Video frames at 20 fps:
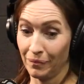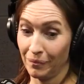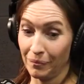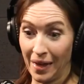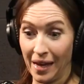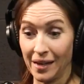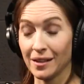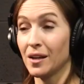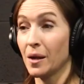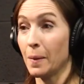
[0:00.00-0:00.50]

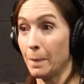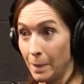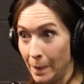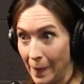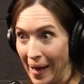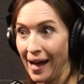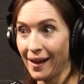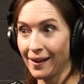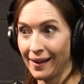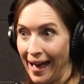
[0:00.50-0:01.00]
ended up
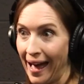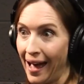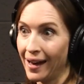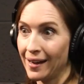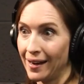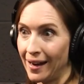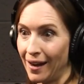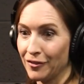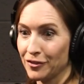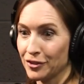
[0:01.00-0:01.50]
back at
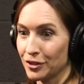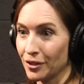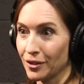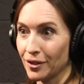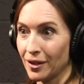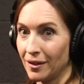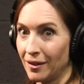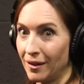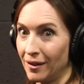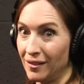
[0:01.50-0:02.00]
it
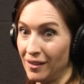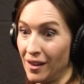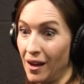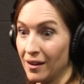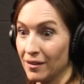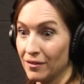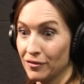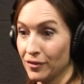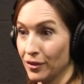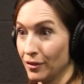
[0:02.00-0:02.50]
after a lot
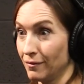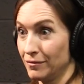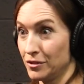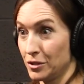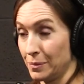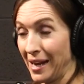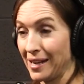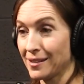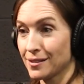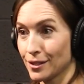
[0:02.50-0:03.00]
of
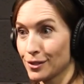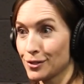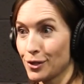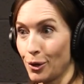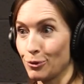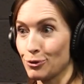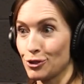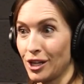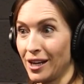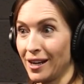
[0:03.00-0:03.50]
gymnastics
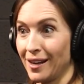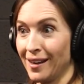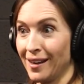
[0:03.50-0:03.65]
coaching.